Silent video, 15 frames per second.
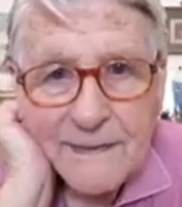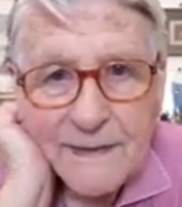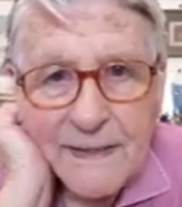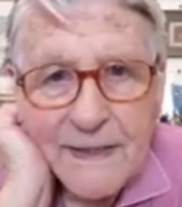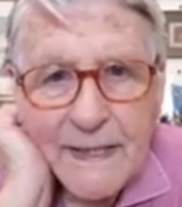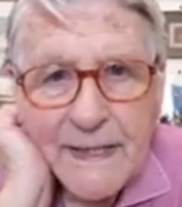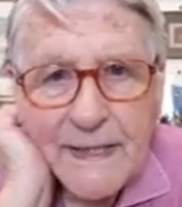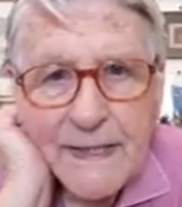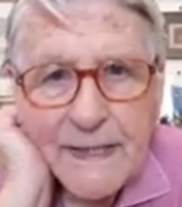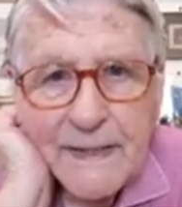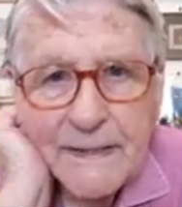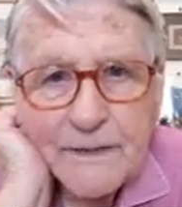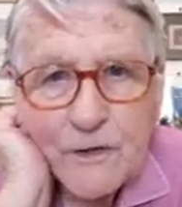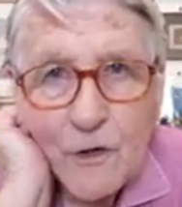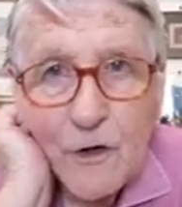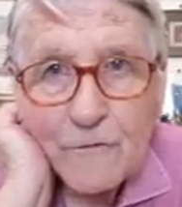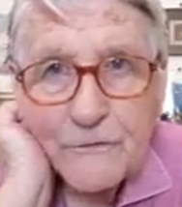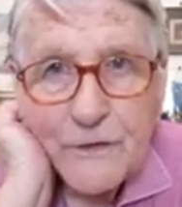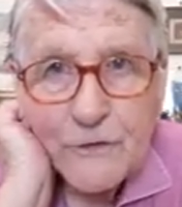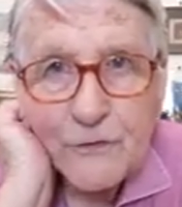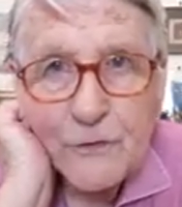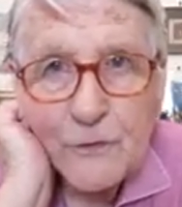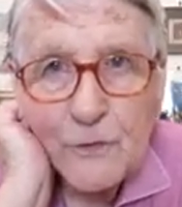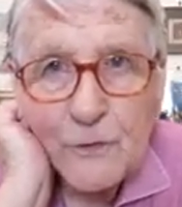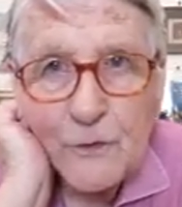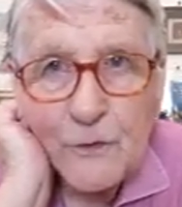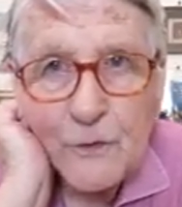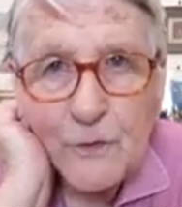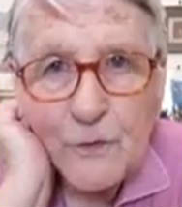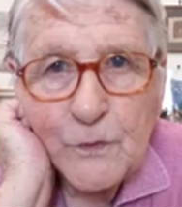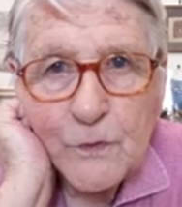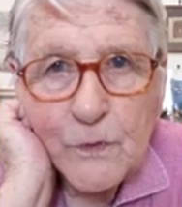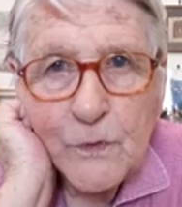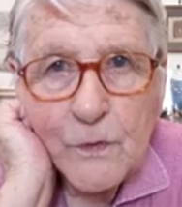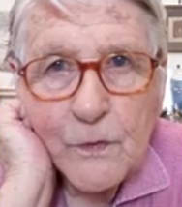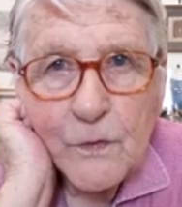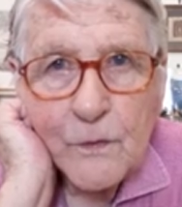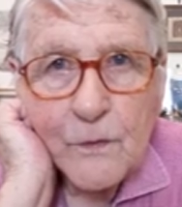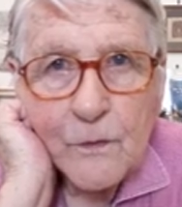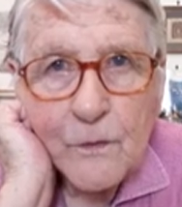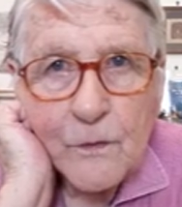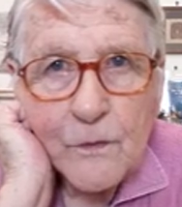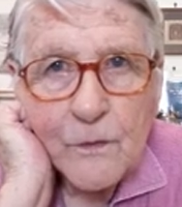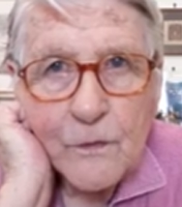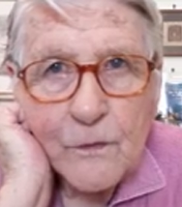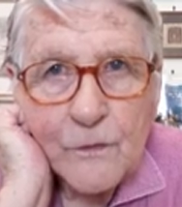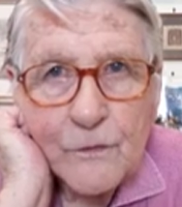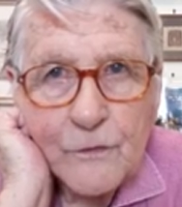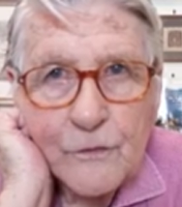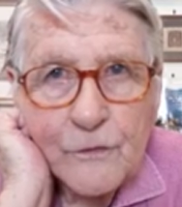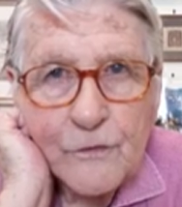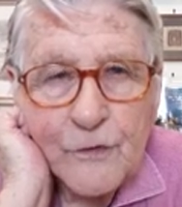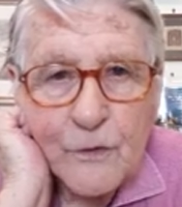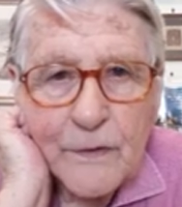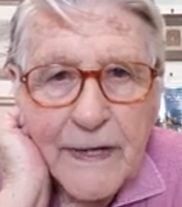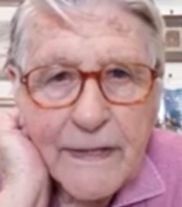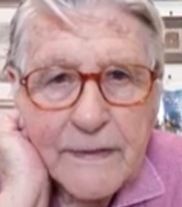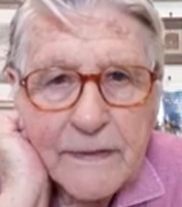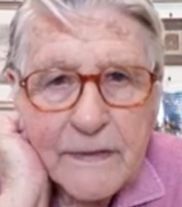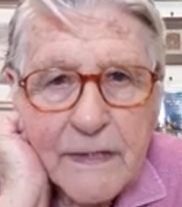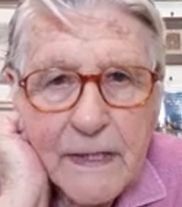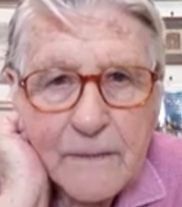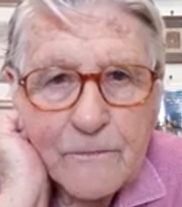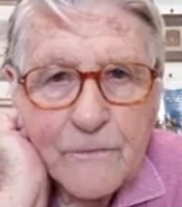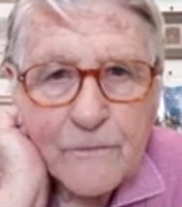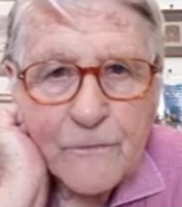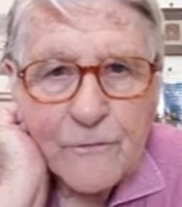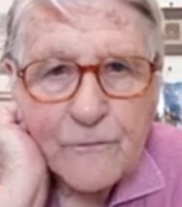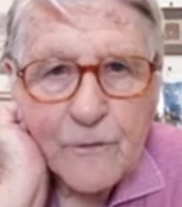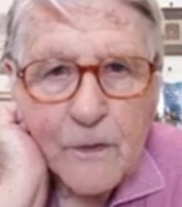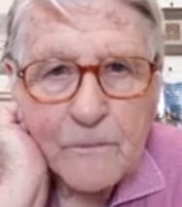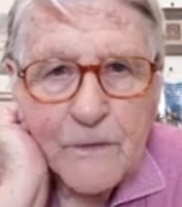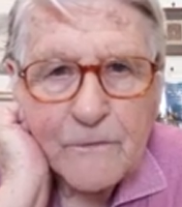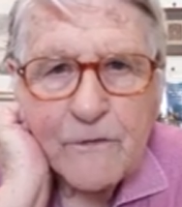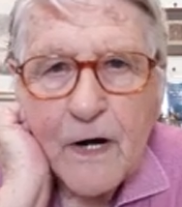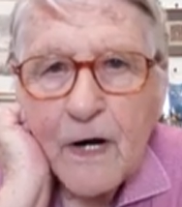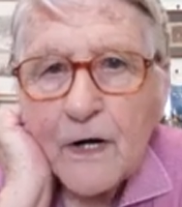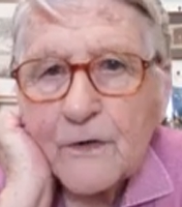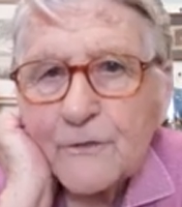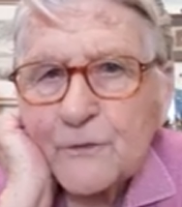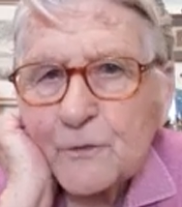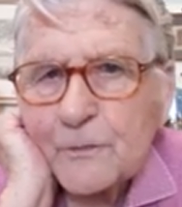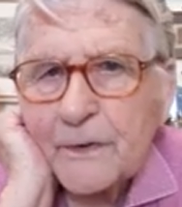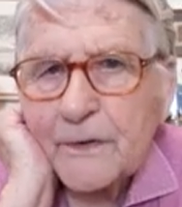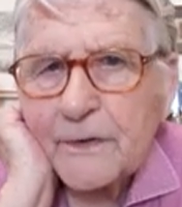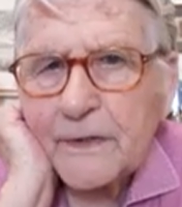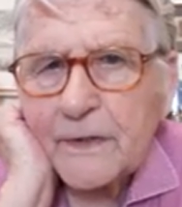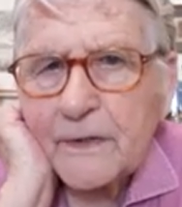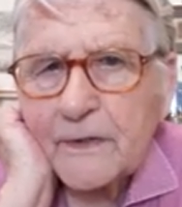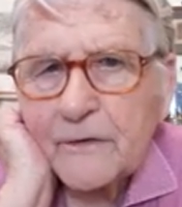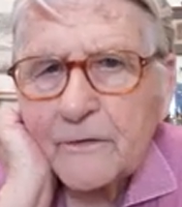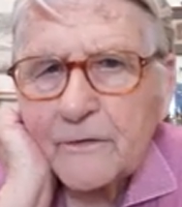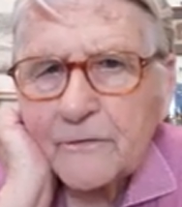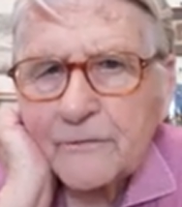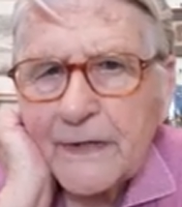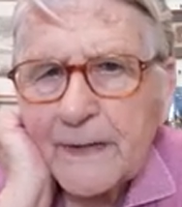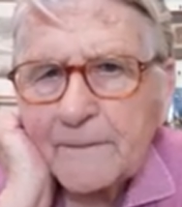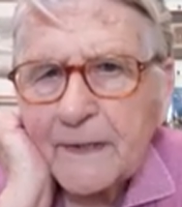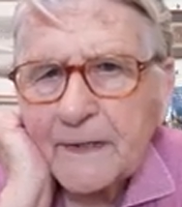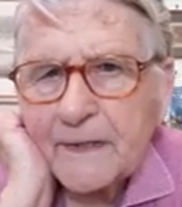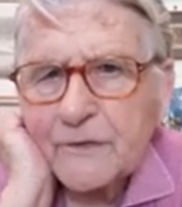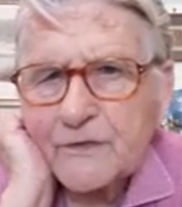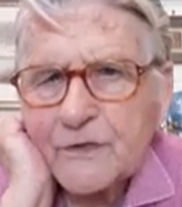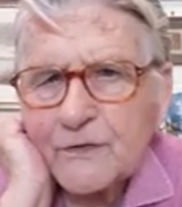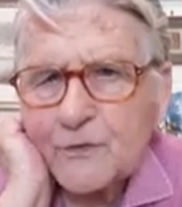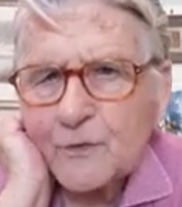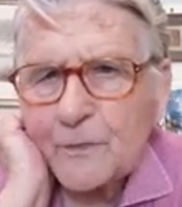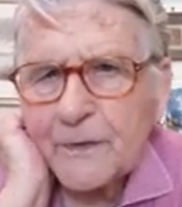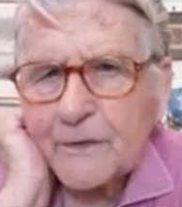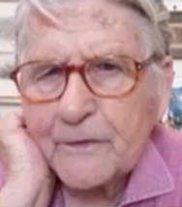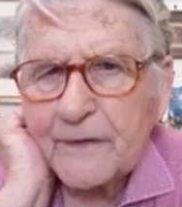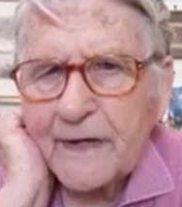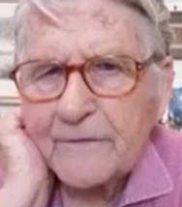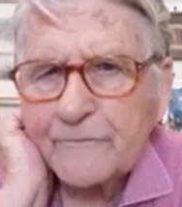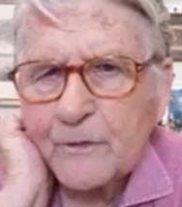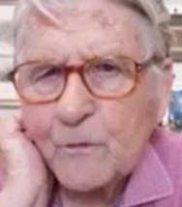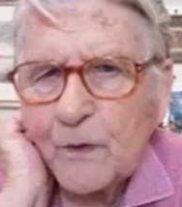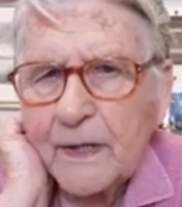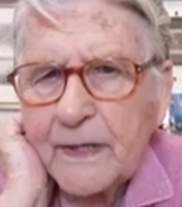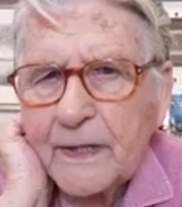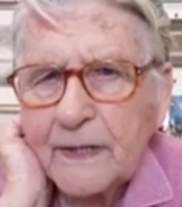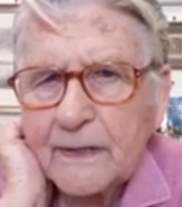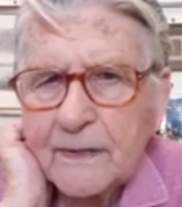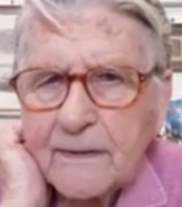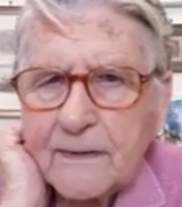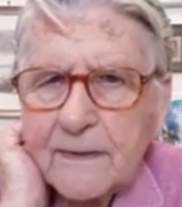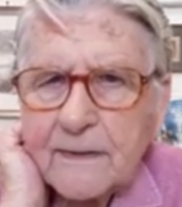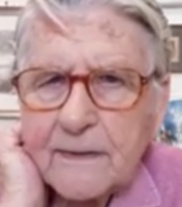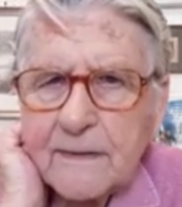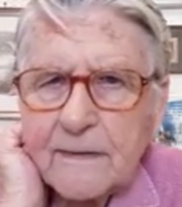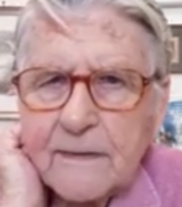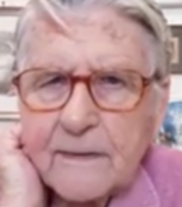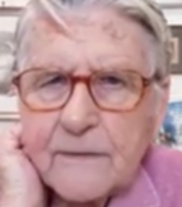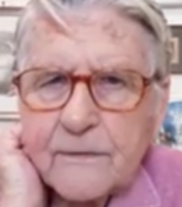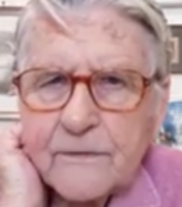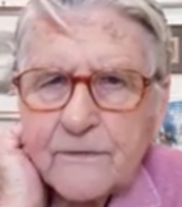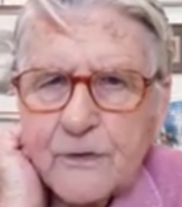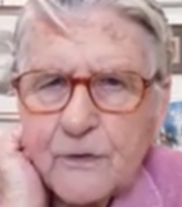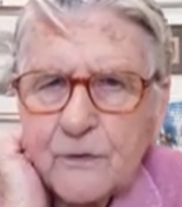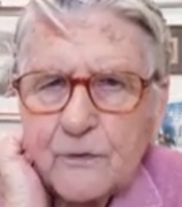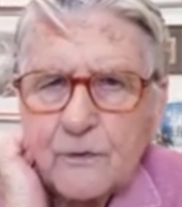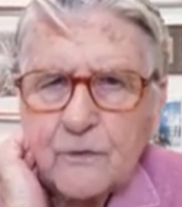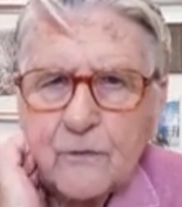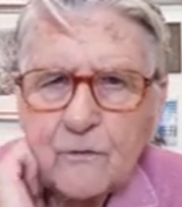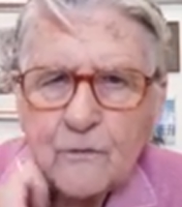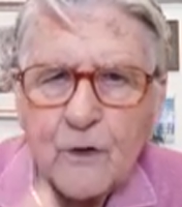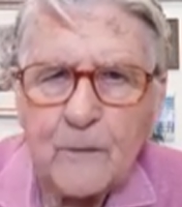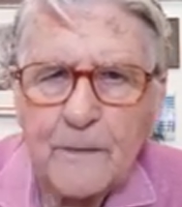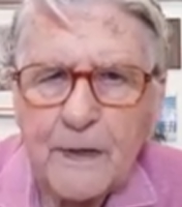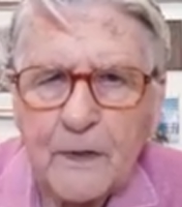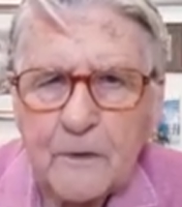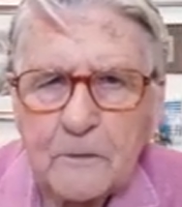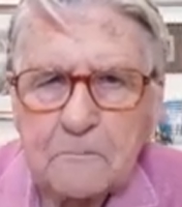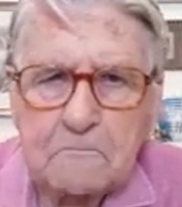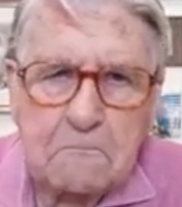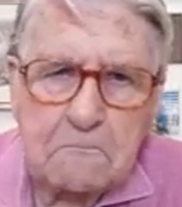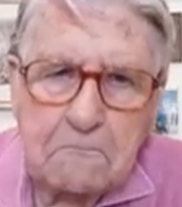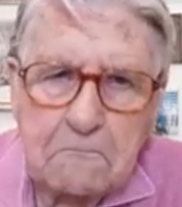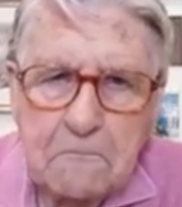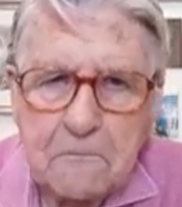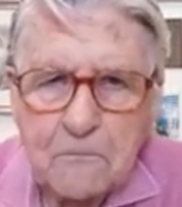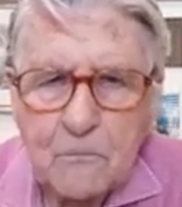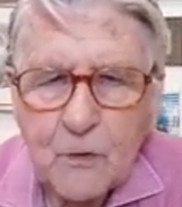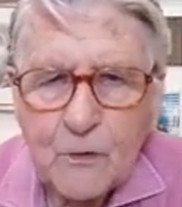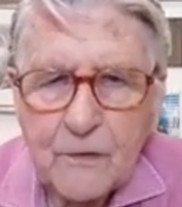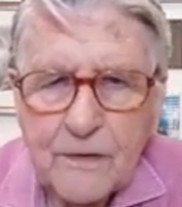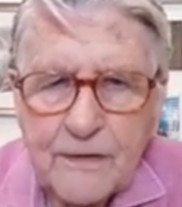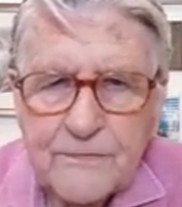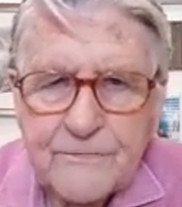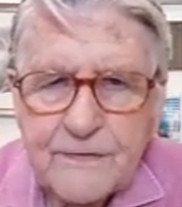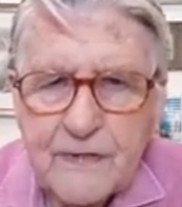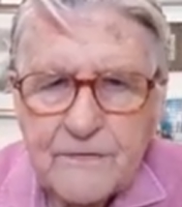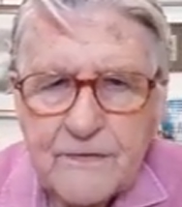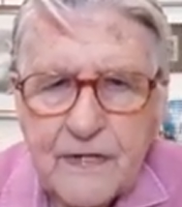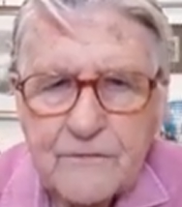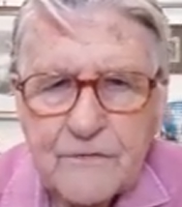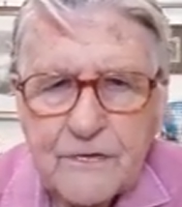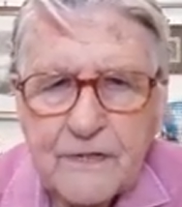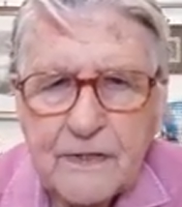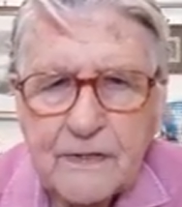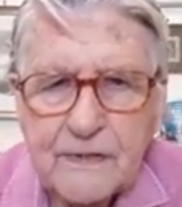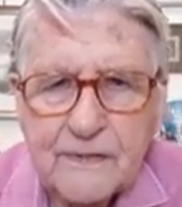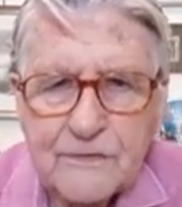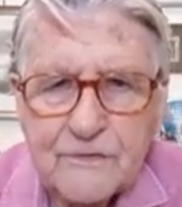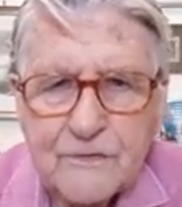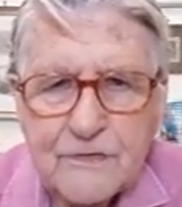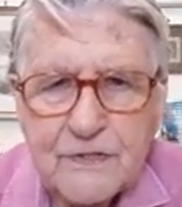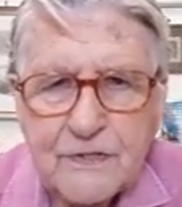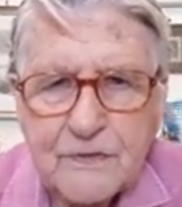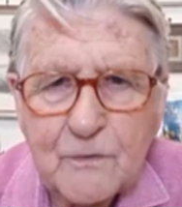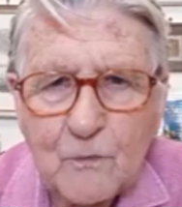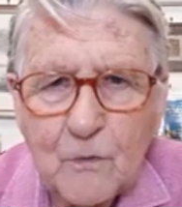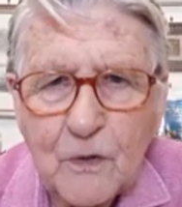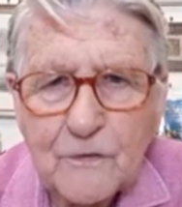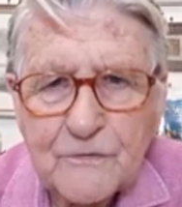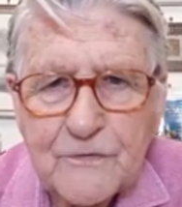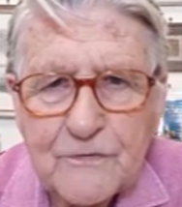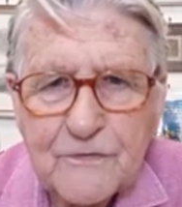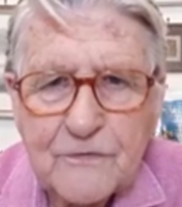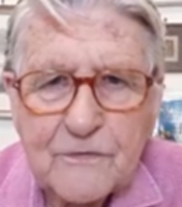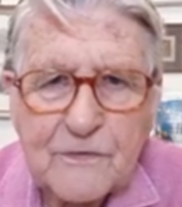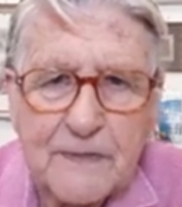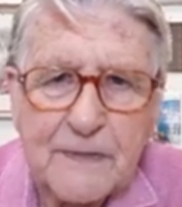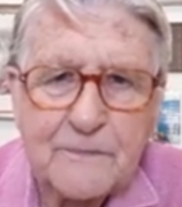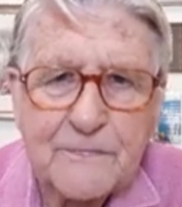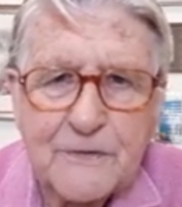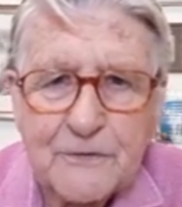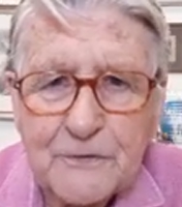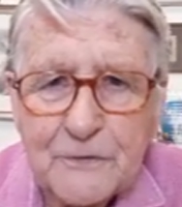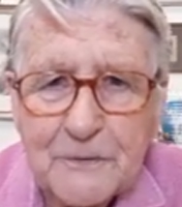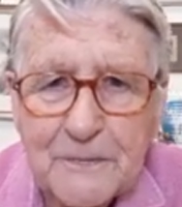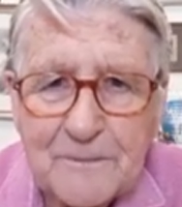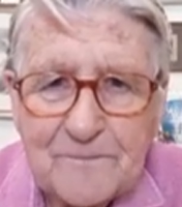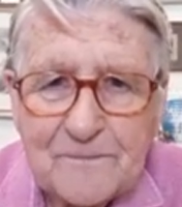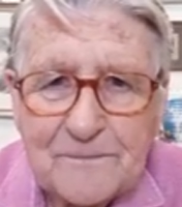And of the two, Juliet comes from the far superior family, and she's superior in every way. So Romeo more or less does everything that she wants him to do.